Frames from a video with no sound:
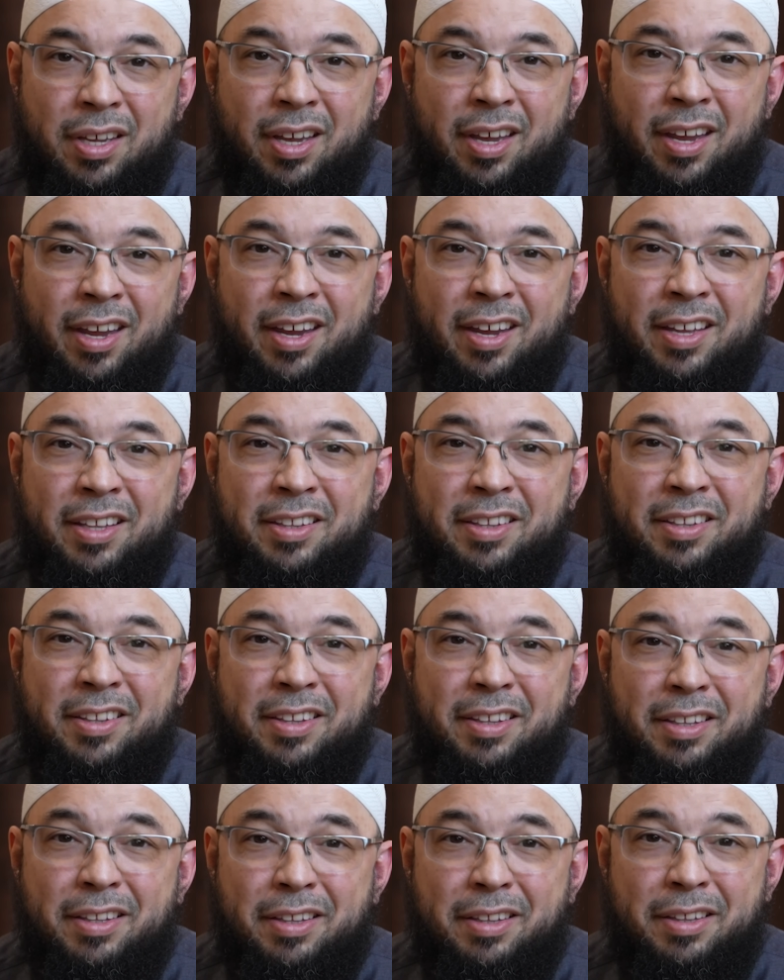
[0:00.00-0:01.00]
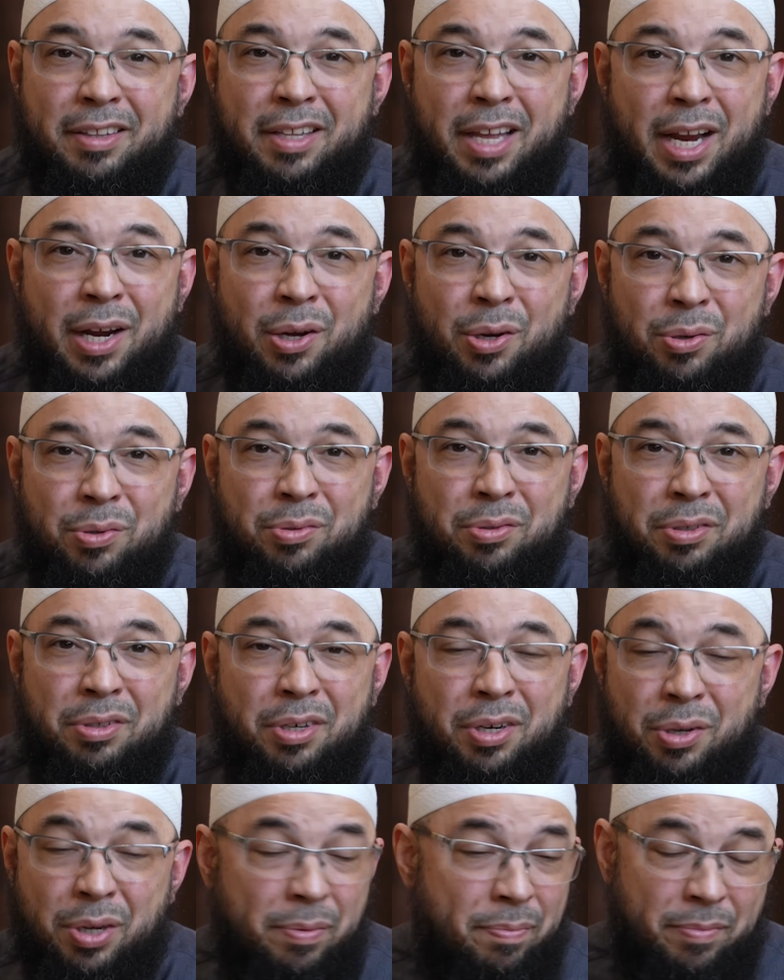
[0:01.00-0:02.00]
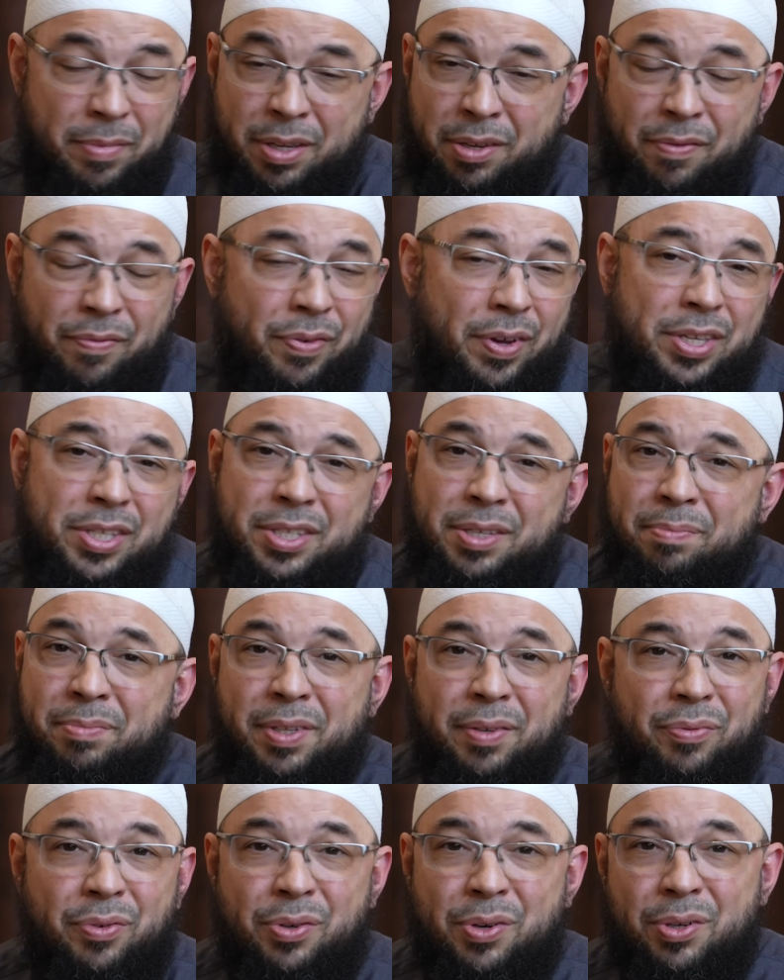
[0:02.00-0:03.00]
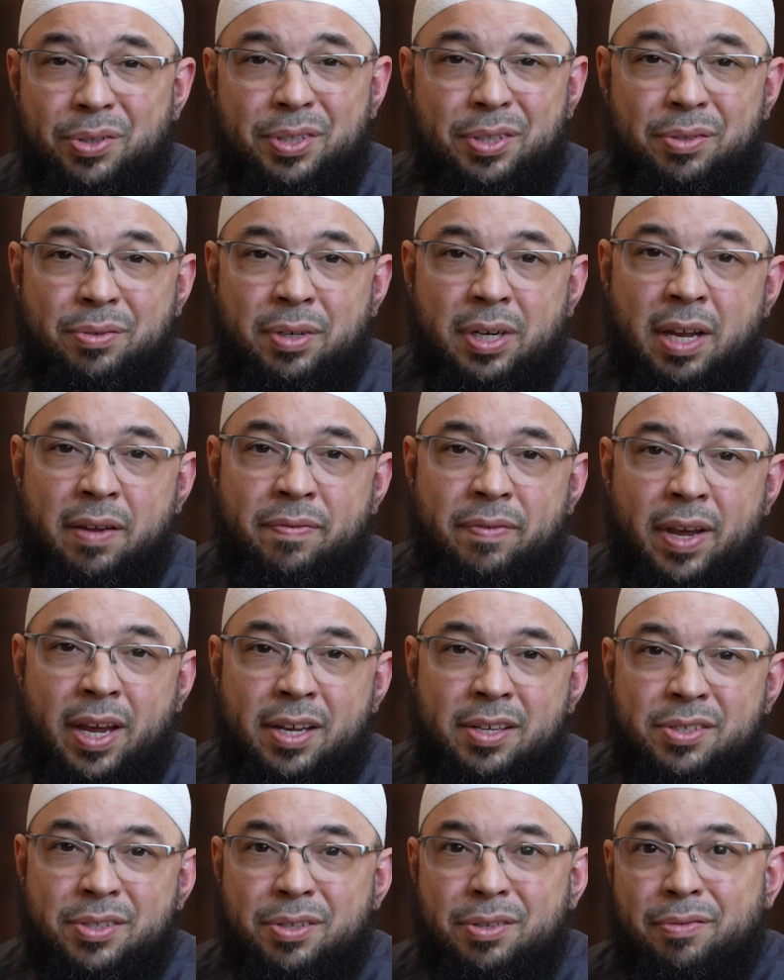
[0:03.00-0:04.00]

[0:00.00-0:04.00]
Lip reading: and now, and you face some difficulty during that fast,